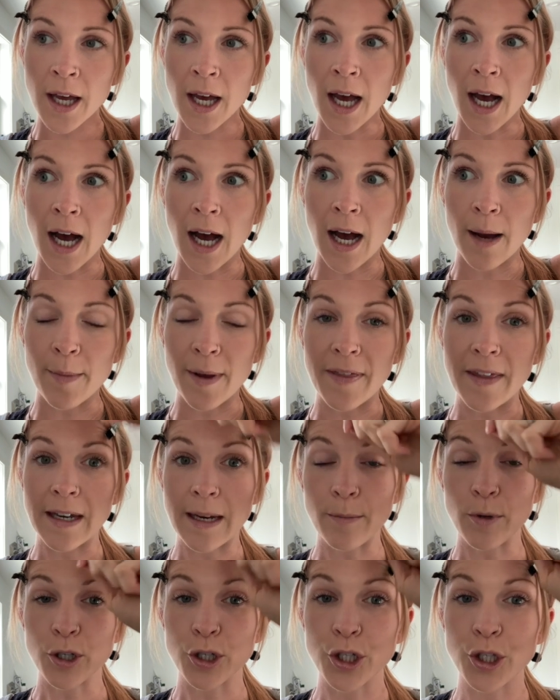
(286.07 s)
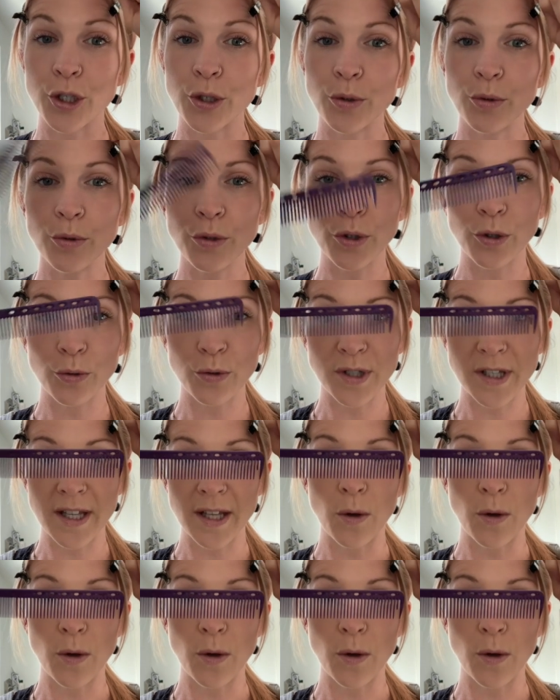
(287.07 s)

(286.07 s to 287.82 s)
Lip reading: And then number 2, use the